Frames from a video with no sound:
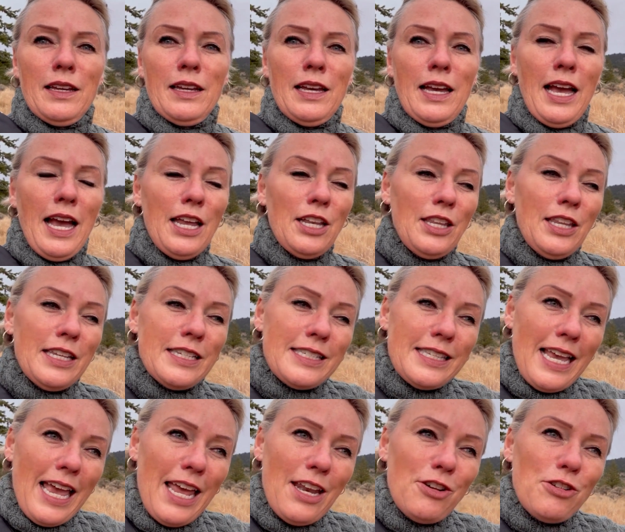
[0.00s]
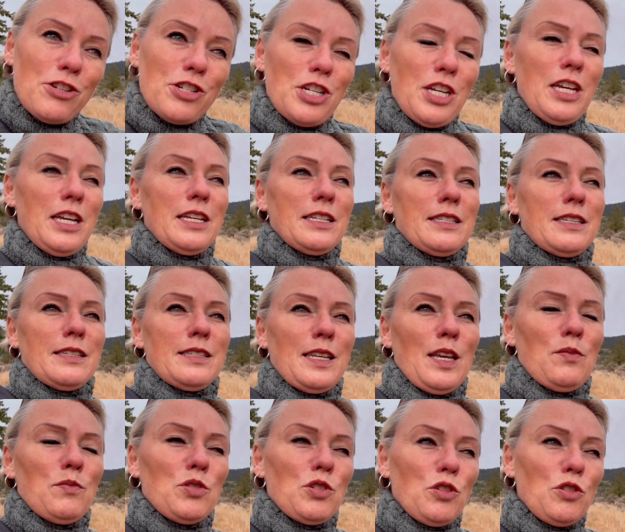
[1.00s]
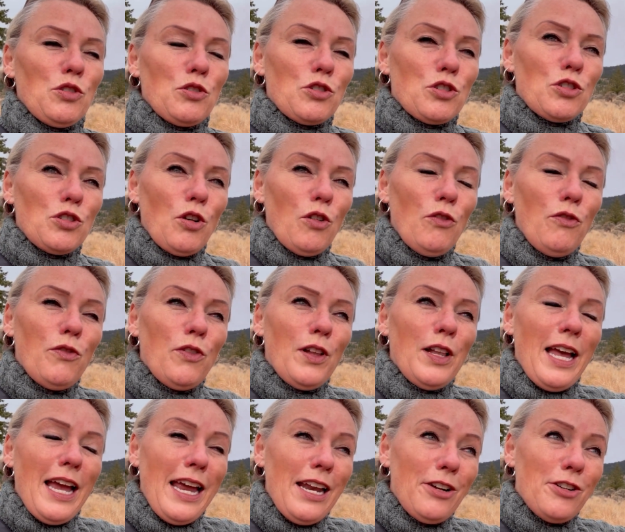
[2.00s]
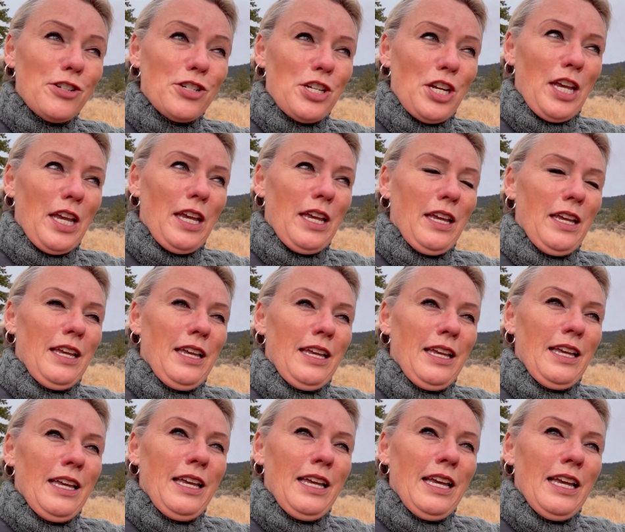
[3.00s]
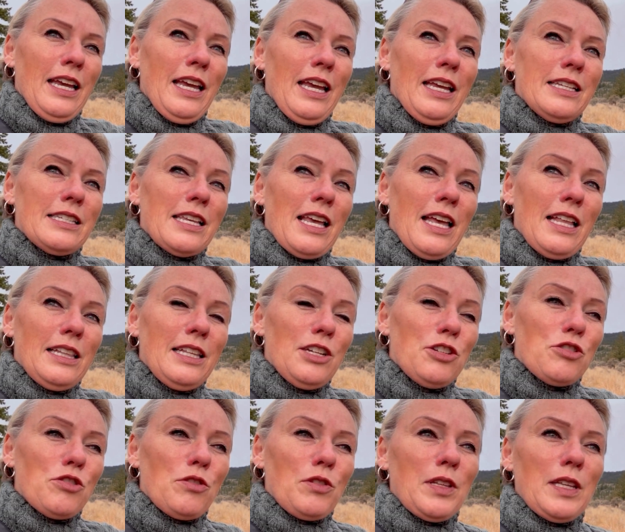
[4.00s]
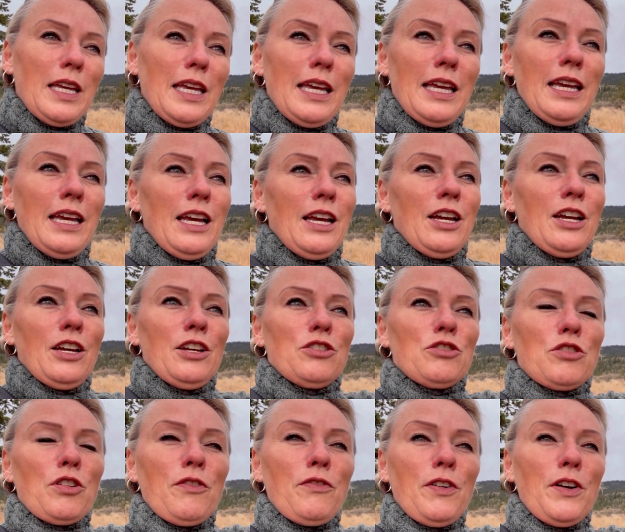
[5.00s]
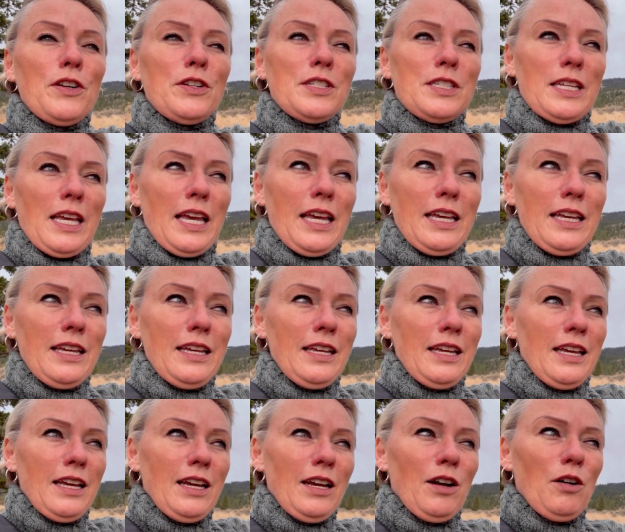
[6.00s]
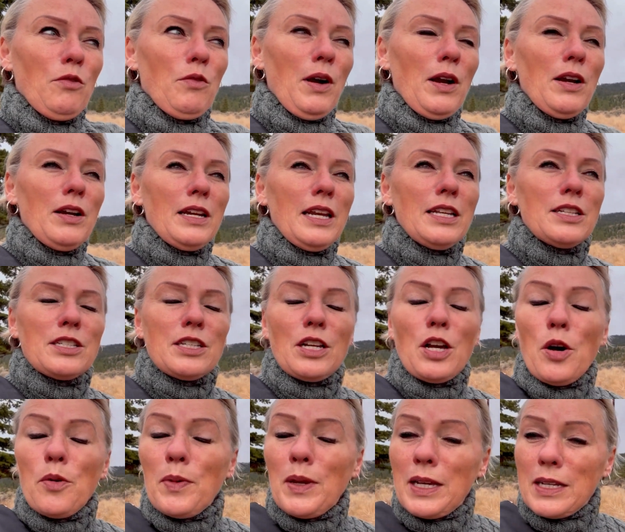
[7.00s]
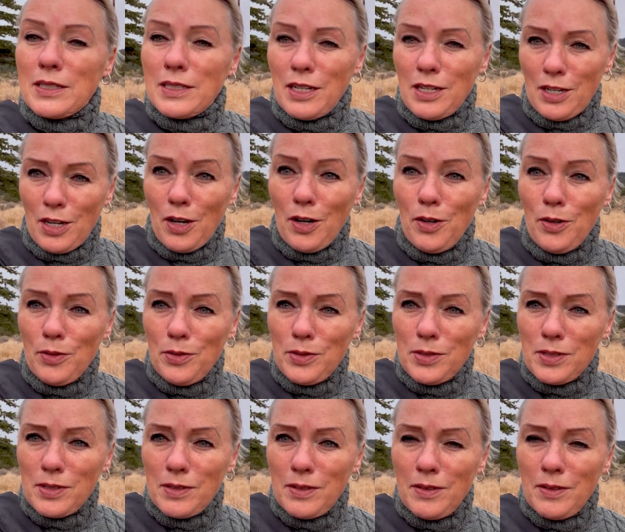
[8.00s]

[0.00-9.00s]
And this energy is the same. So your soulful energy is literally traversing where it needs to go because it knows.